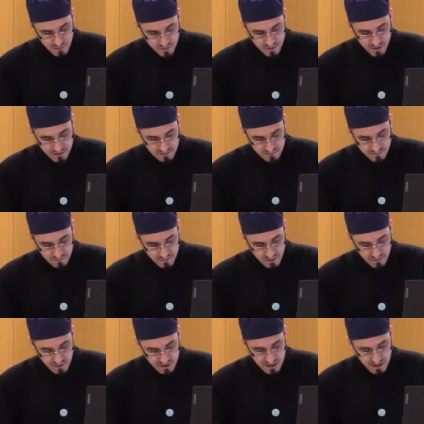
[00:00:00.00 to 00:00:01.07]
and women
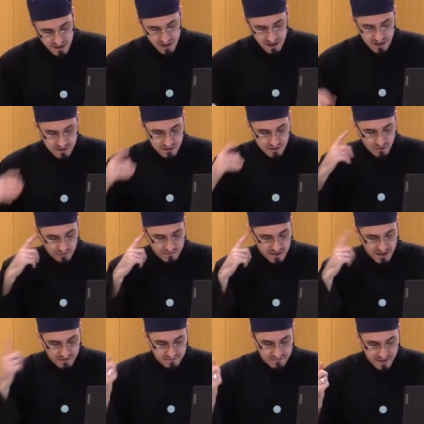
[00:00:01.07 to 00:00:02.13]
when they heard of
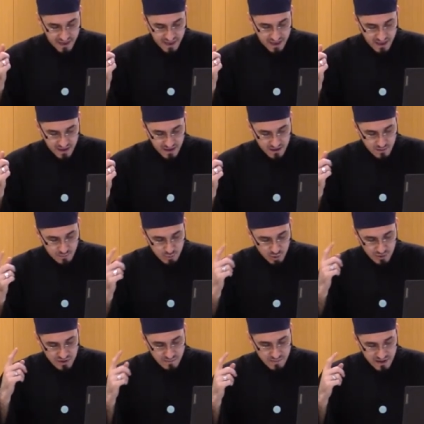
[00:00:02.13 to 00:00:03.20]
the affair
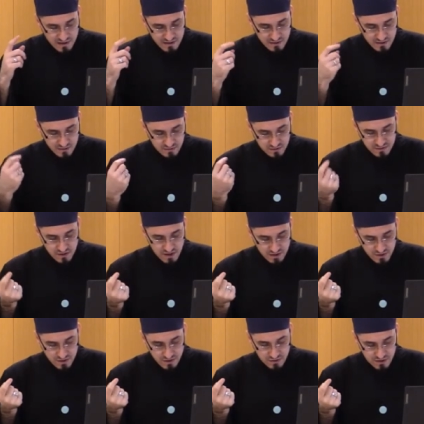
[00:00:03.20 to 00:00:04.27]
put the best
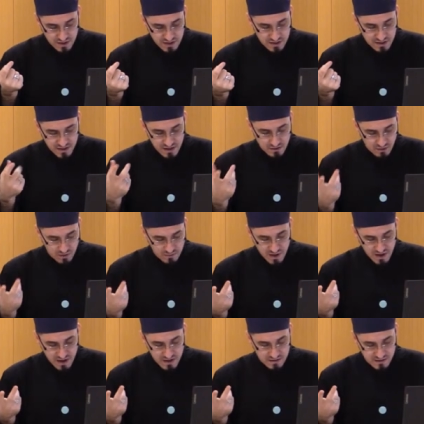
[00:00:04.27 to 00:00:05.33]
construction on it in their own
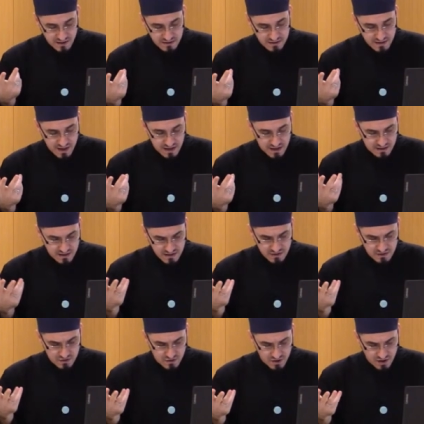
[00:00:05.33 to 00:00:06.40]
minds and say
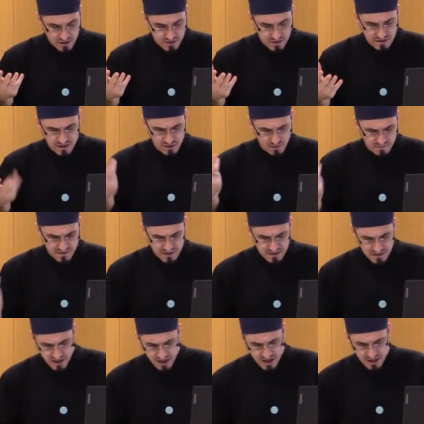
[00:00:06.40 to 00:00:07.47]
this charge is an
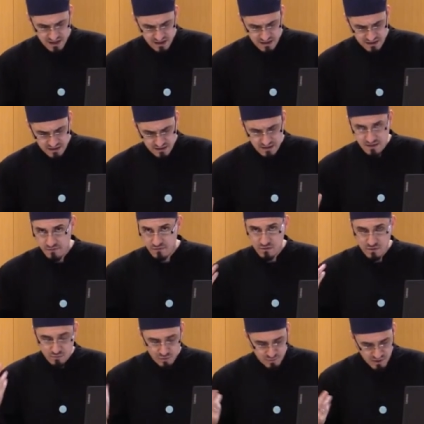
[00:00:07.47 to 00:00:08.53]
obvious lie
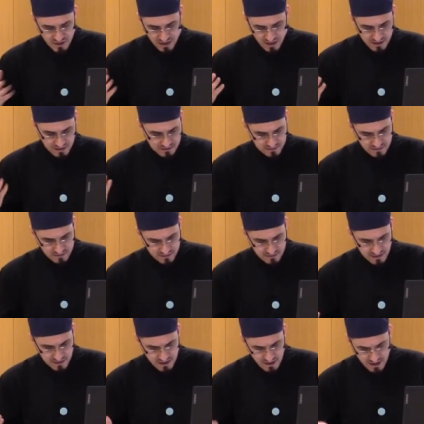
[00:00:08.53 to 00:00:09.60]
ifkun mubin, like this is
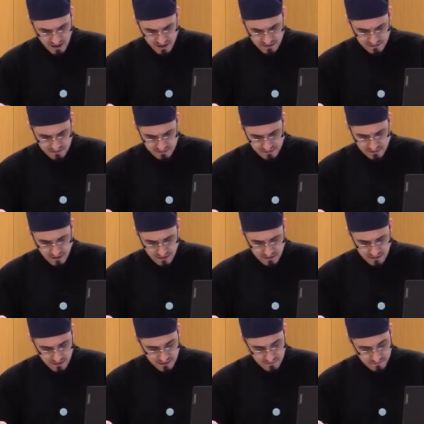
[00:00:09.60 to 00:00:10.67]
a lie,
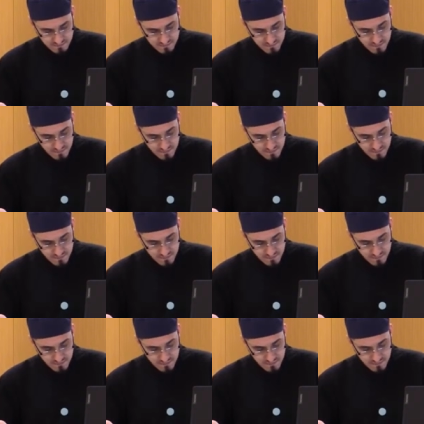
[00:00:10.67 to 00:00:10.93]
slander.